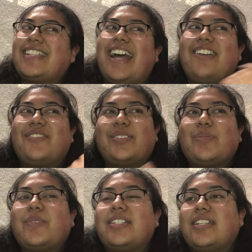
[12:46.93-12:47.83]
I went
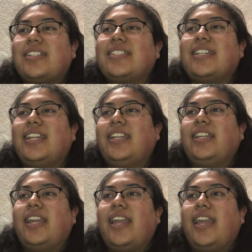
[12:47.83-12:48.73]
to Mexico
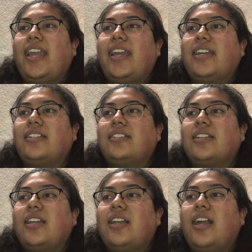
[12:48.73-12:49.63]
City and
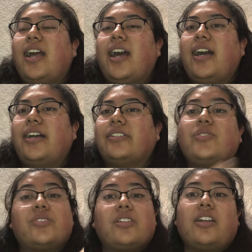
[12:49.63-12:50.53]

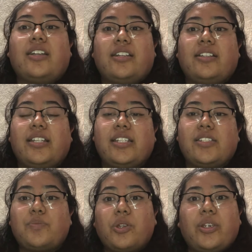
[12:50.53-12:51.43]
to start
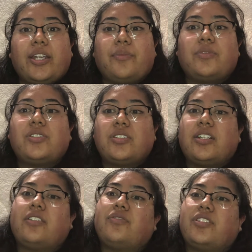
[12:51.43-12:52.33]
this program, to
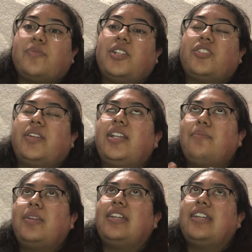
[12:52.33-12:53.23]
start the first module. And I
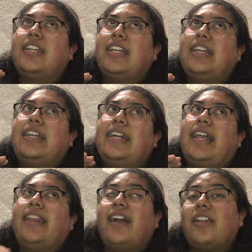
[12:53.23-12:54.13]
met
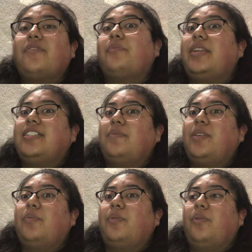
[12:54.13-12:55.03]
a lot of amazing
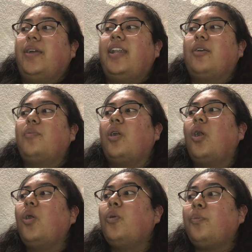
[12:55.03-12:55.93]
people, and I'm
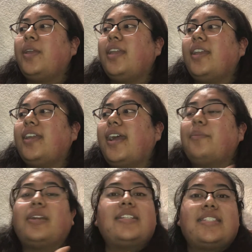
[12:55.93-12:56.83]
hoping
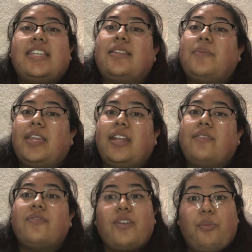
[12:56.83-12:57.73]
I'm going to see them again
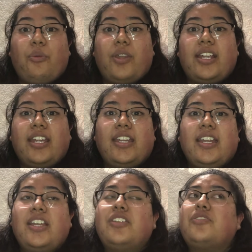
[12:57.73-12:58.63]
in February.
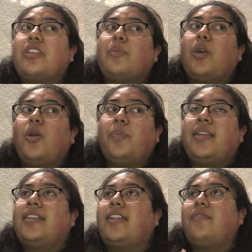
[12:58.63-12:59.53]
So I'm
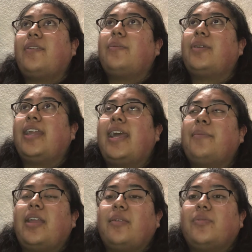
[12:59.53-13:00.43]
hoping that in February
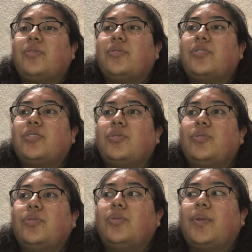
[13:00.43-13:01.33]
I'm able
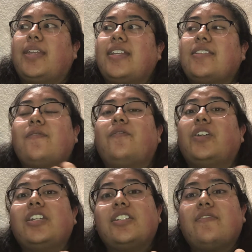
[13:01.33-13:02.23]
to get some
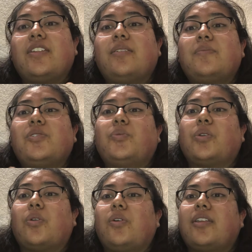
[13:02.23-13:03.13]
footage of them, to
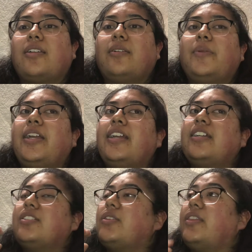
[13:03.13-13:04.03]
record them,
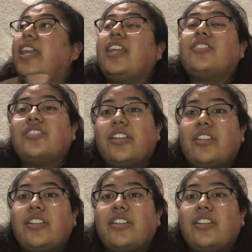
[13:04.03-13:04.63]
so they can share